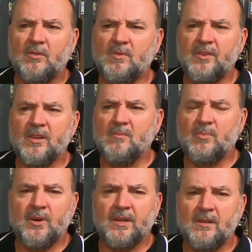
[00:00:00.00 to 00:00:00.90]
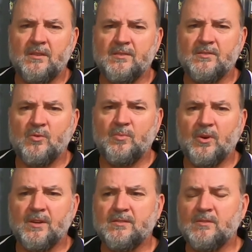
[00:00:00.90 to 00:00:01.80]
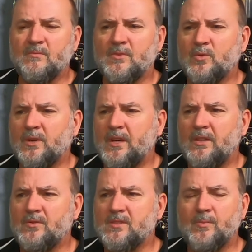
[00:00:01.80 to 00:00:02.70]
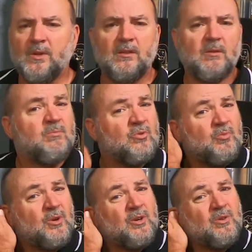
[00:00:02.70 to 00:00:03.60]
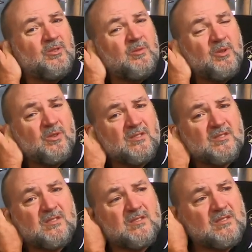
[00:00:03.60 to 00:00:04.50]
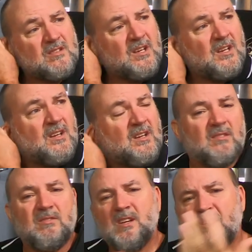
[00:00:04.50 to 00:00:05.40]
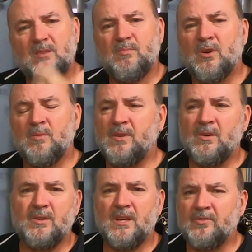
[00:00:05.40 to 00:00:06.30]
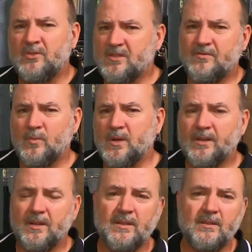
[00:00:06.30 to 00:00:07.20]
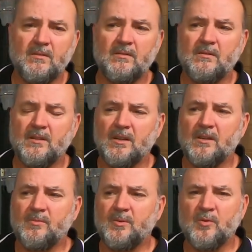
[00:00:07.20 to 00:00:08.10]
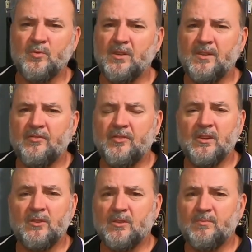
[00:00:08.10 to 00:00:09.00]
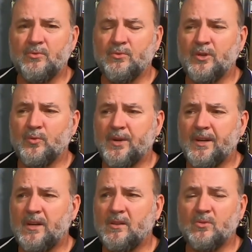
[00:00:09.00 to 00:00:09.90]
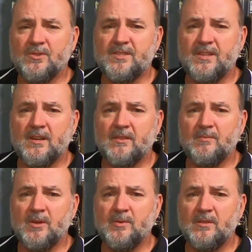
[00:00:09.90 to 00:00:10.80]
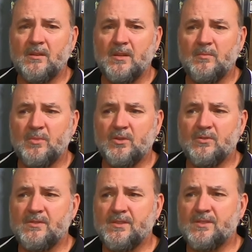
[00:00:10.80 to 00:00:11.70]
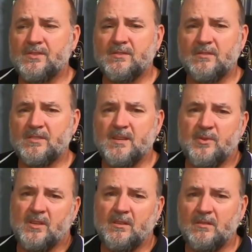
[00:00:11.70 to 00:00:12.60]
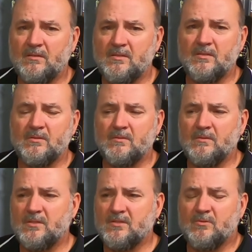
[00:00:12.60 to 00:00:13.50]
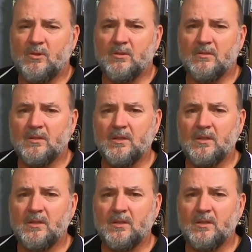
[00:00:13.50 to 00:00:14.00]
I'd rather go and buy a Guinness or buy some Kilkenny or something than brew my own, to be honest, because, you know, you can buy a beer and you have it just for one day. I'm not really feeling like brewing a red ale or a stout at the moment because it's summer here still. It's hot.